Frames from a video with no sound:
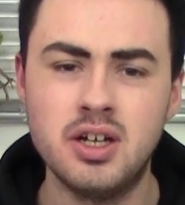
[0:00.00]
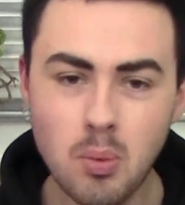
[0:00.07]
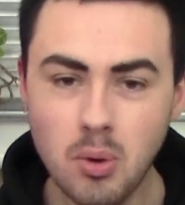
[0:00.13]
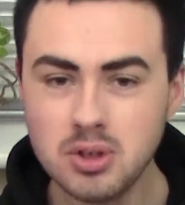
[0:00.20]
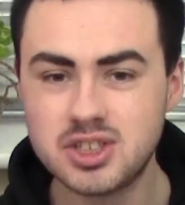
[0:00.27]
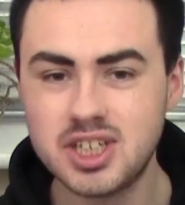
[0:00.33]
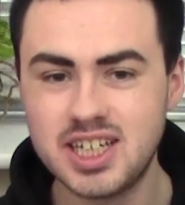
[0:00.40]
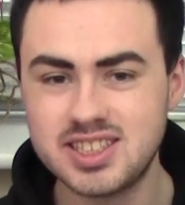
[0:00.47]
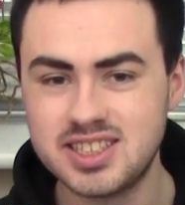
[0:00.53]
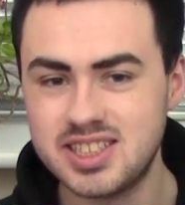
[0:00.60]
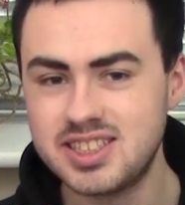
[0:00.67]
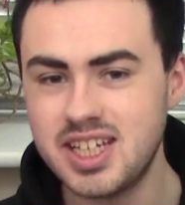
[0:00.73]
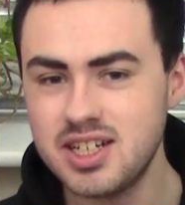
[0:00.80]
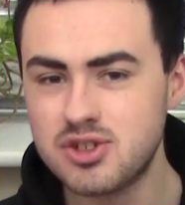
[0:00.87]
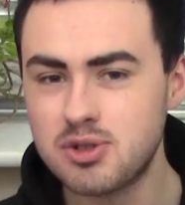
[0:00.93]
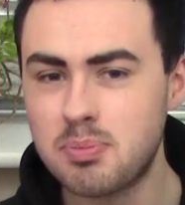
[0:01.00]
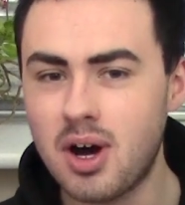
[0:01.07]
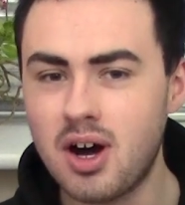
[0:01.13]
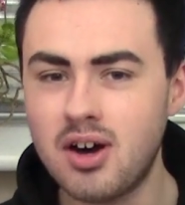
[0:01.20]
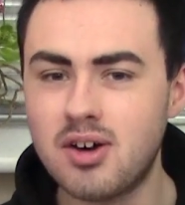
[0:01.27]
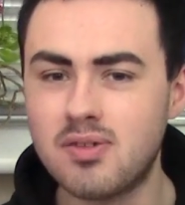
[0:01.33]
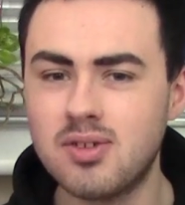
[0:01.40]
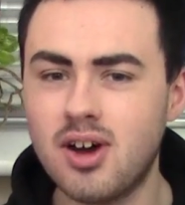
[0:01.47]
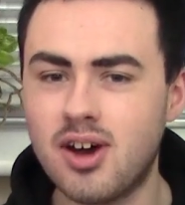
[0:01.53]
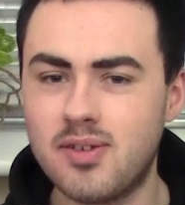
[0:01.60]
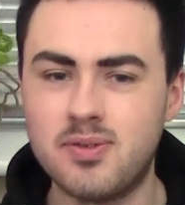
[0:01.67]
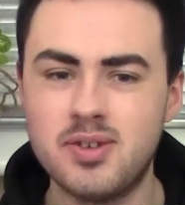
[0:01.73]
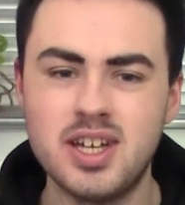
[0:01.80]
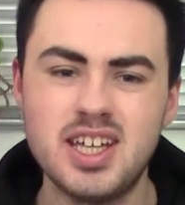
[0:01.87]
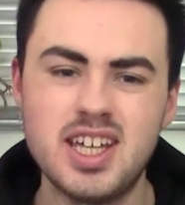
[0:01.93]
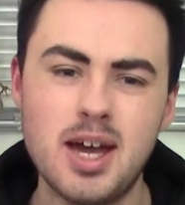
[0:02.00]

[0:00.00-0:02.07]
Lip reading: Water is an essential part of life,